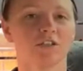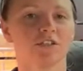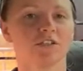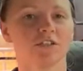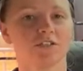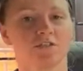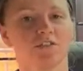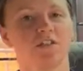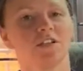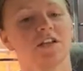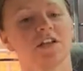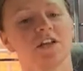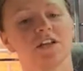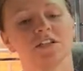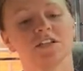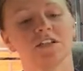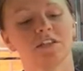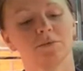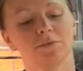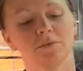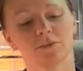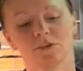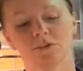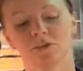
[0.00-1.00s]
stuff like that to
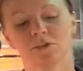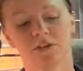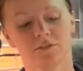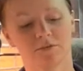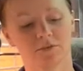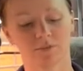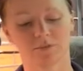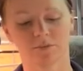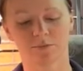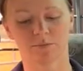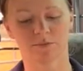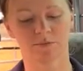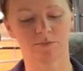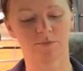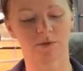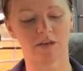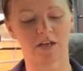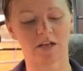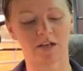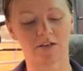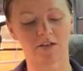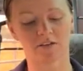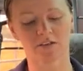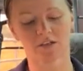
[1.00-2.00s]
keep your sugar levels up as
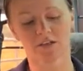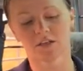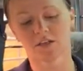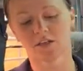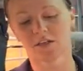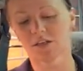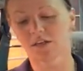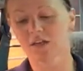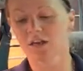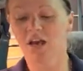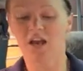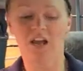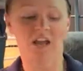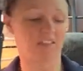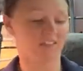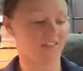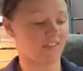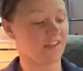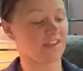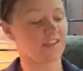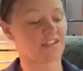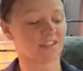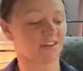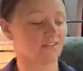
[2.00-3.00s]
well, and
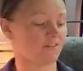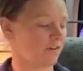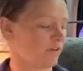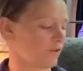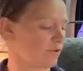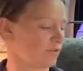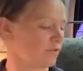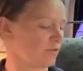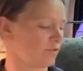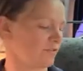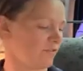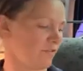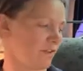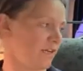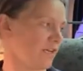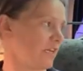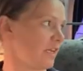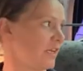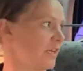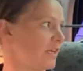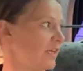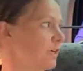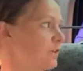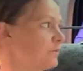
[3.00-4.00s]
they generally all live in
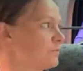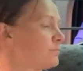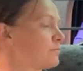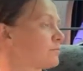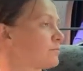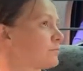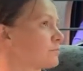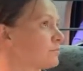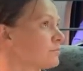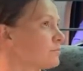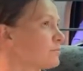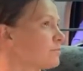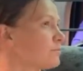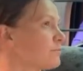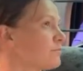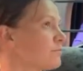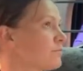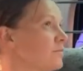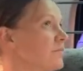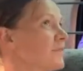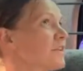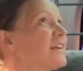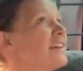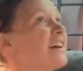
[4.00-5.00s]
here.
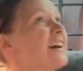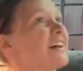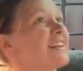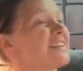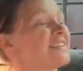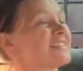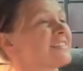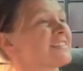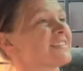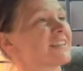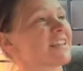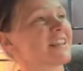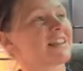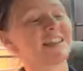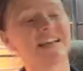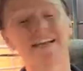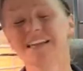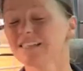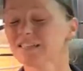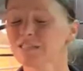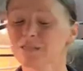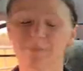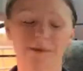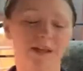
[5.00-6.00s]
And
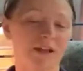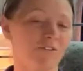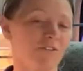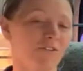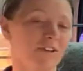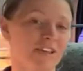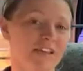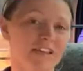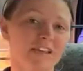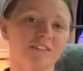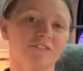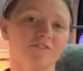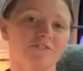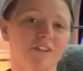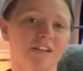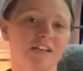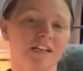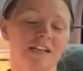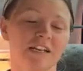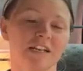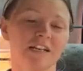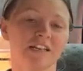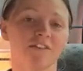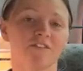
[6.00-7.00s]
that's about it
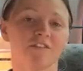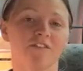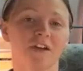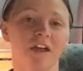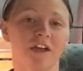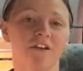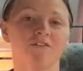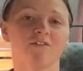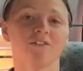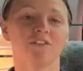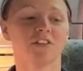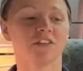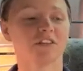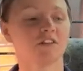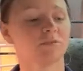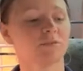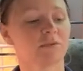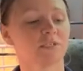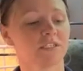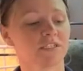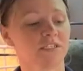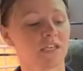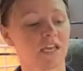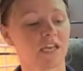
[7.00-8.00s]
really for everything
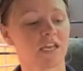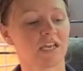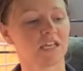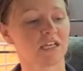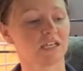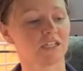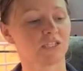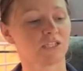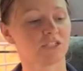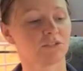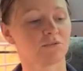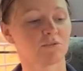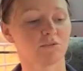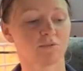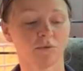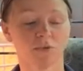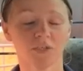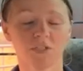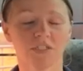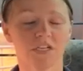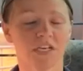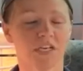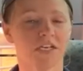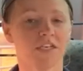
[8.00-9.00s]
we take to a
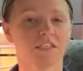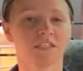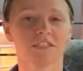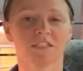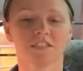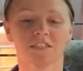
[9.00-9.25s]
one day.